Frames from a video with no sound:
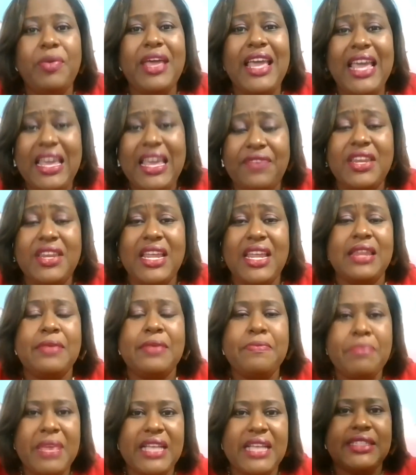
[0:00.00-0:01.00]
even in the
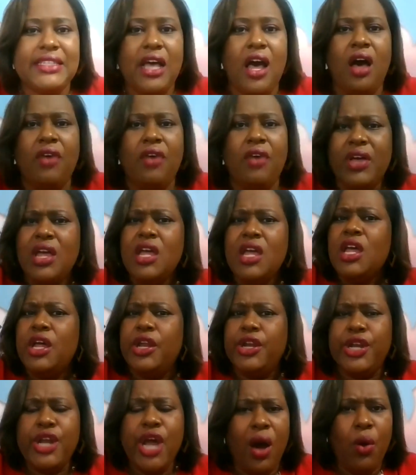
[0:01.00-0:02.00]
midst of
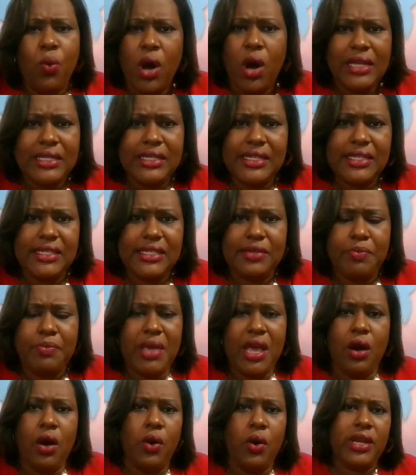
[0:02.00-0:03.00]
not wanting to
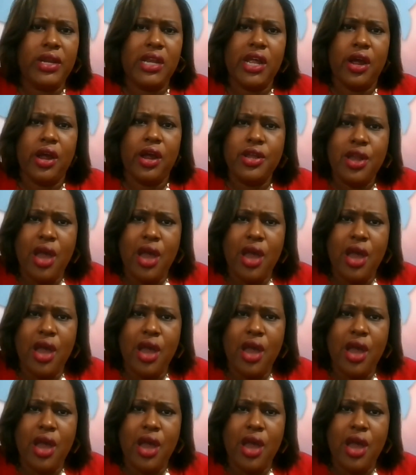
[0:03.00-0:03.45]
be out there,